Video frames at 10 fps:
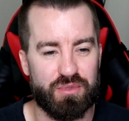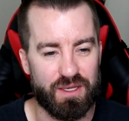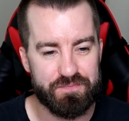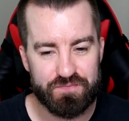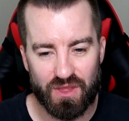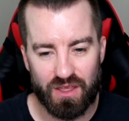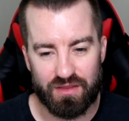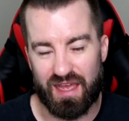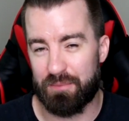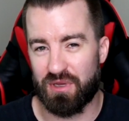But
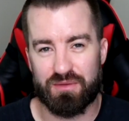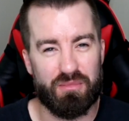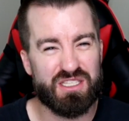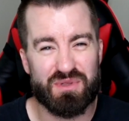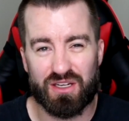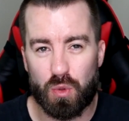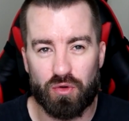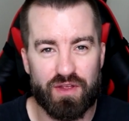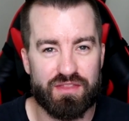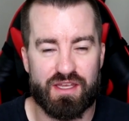that must be a
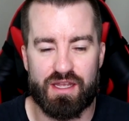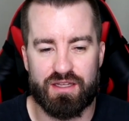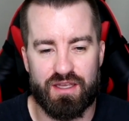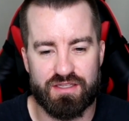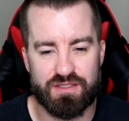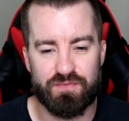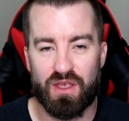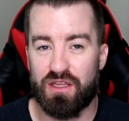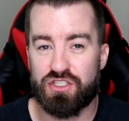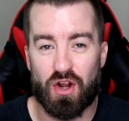Corvette thing, I guess.
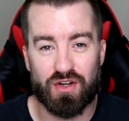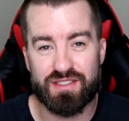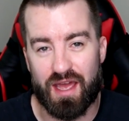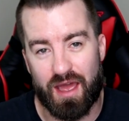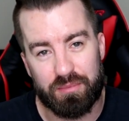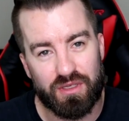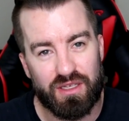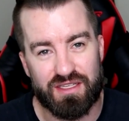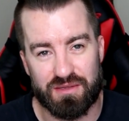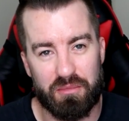Targa top
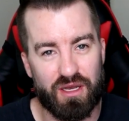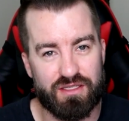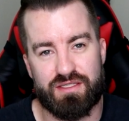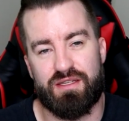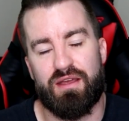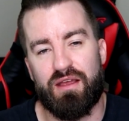is a must.